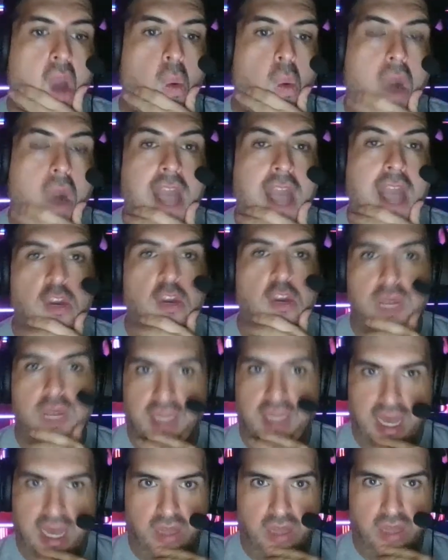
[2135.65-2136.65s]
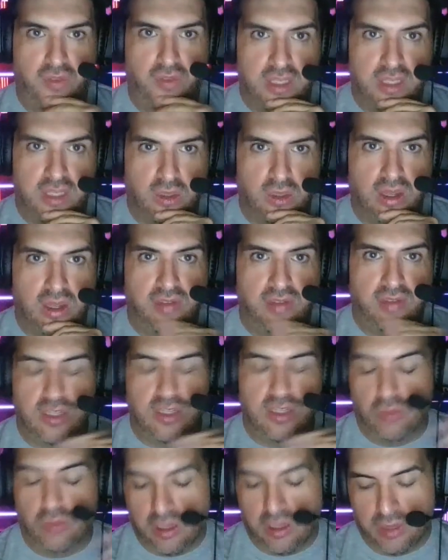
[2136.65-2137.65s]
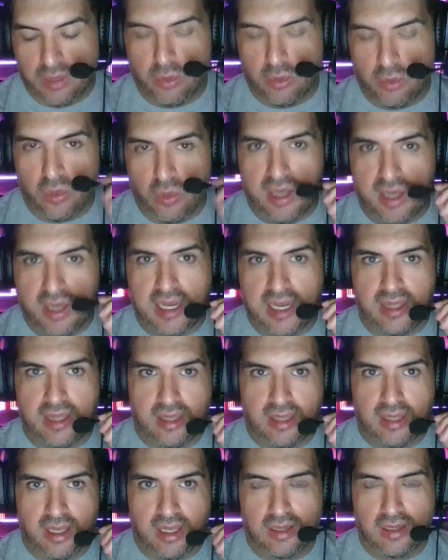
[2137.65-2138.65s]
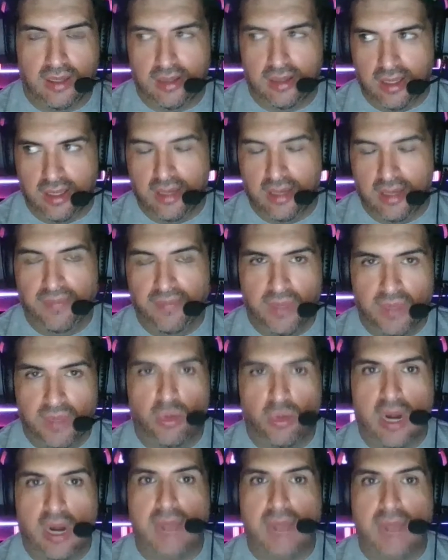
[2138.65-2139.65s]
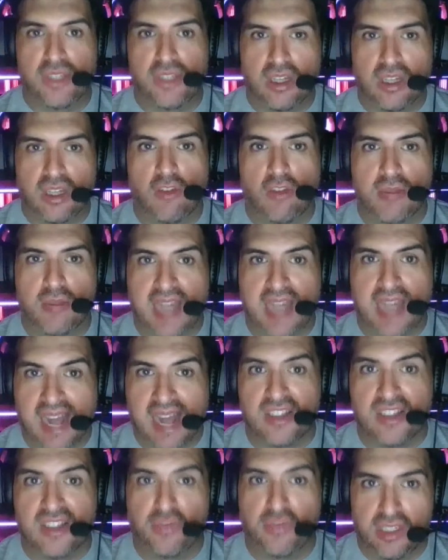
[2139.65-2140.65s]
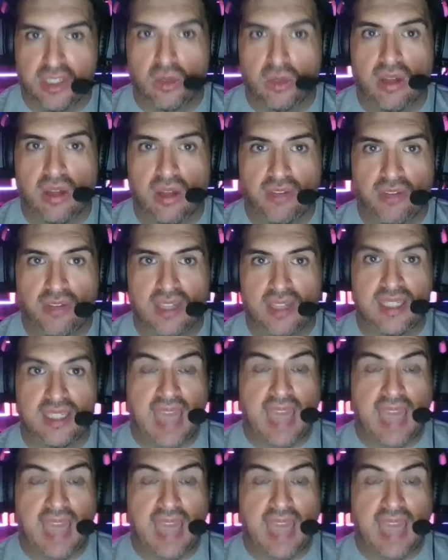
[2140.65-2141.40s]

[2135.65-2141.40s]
Why do we lack the physical evidence? Well, number one, I think perhaps the government has the physical evidence.